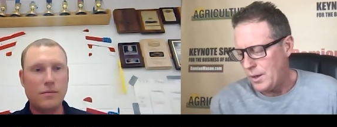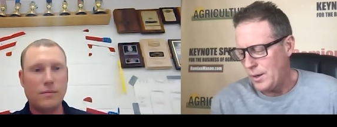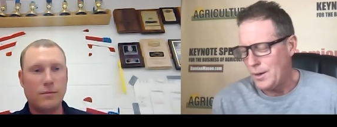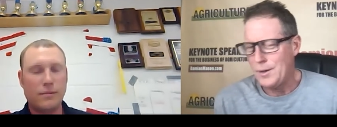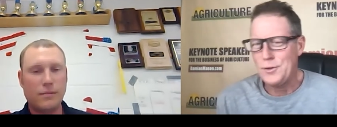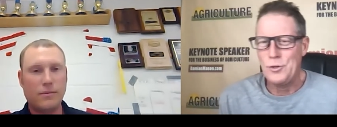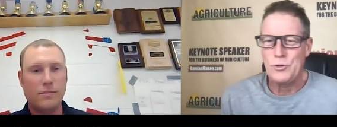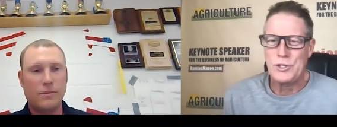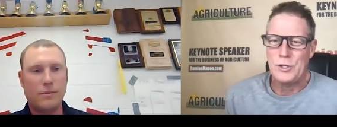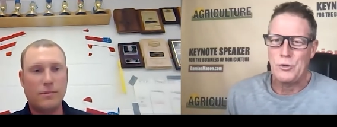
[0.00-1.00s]
Speaker 1: Uh, you
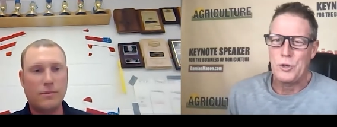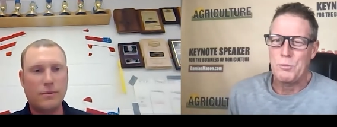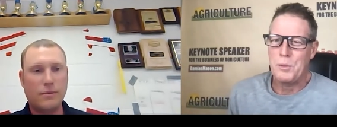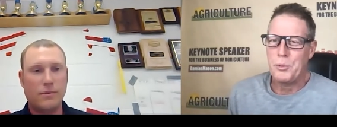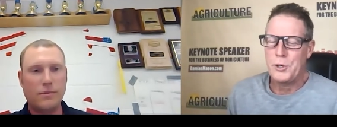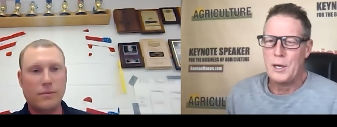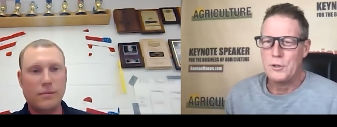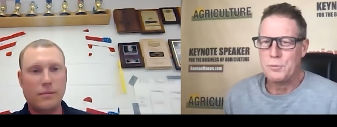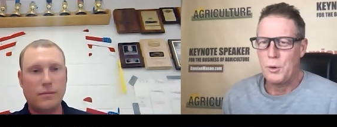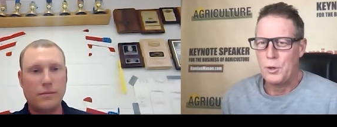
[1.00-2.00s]
said you can be pretty
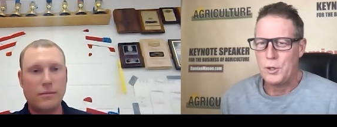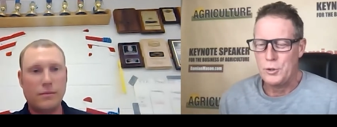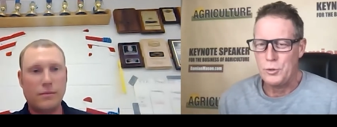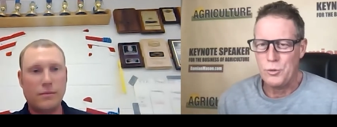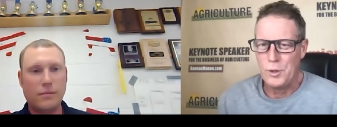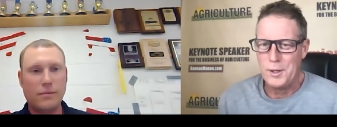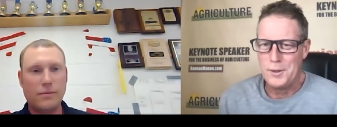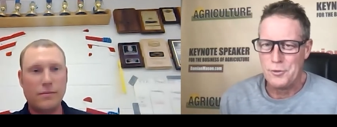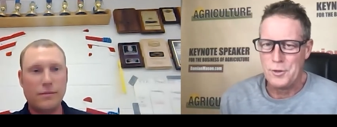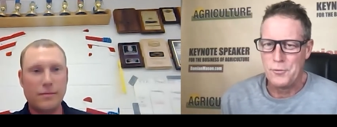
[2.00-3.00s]
outspoken. You uh,
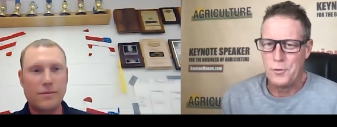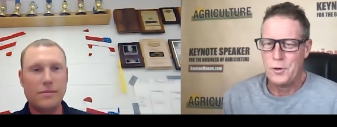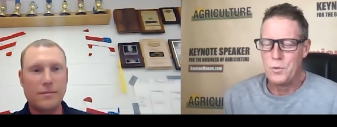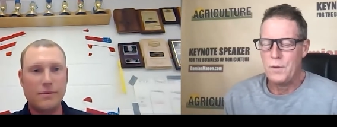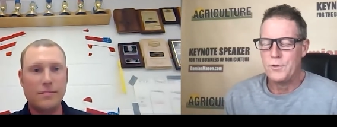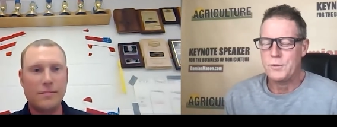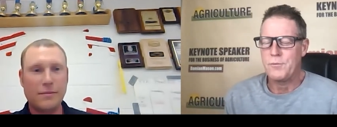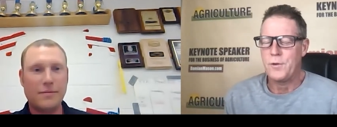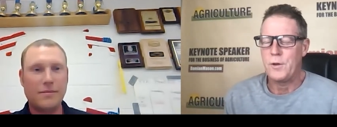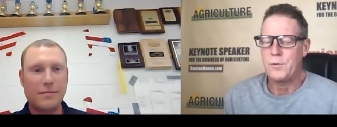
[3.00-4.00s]
you're not afraid to ruffle
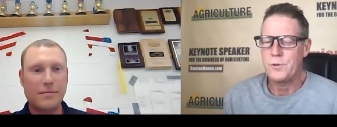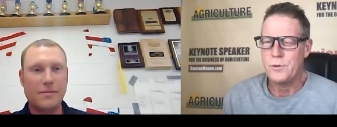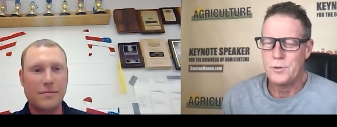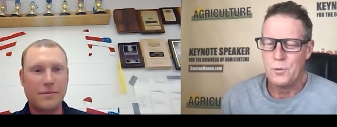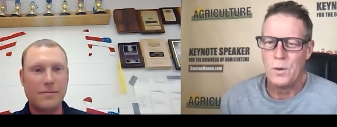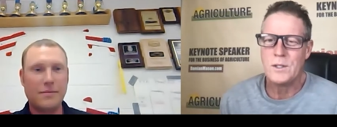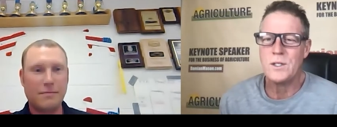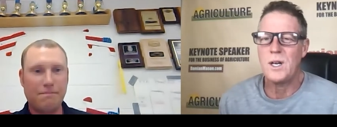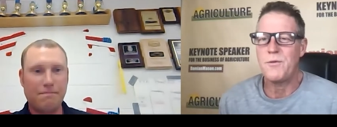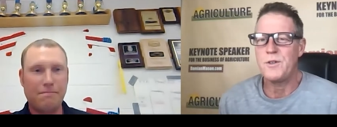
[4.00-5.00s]
some feathers. What
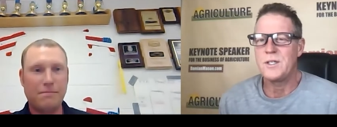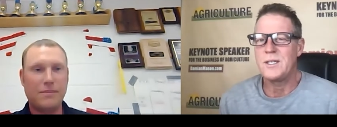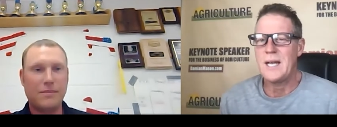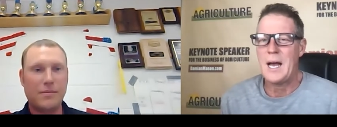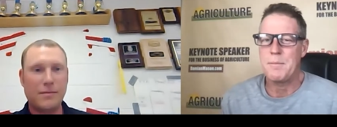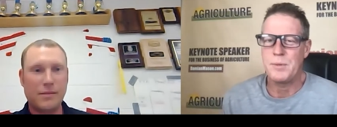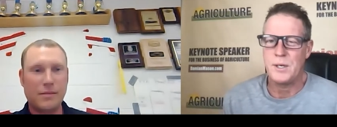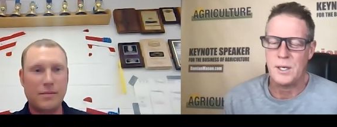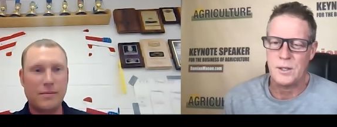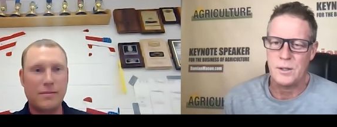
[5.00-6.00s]
stuff is not
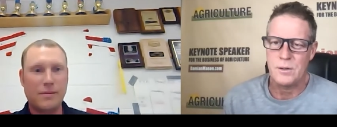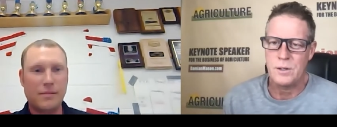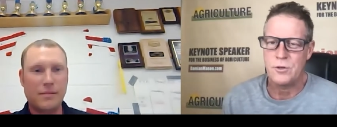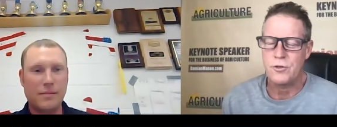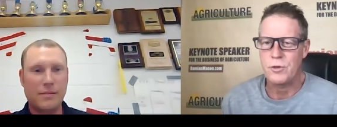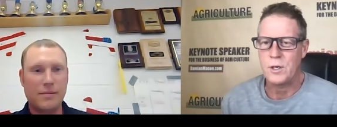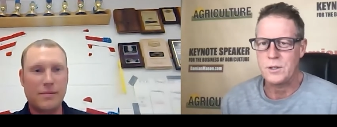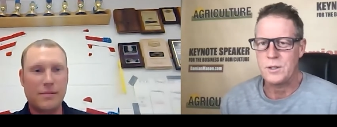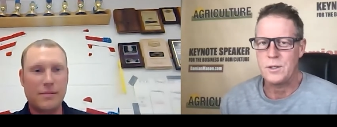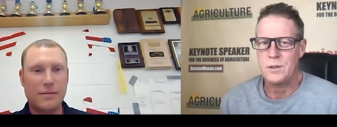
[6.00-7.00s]
being
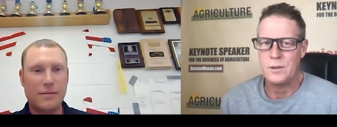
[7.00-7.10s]
instructed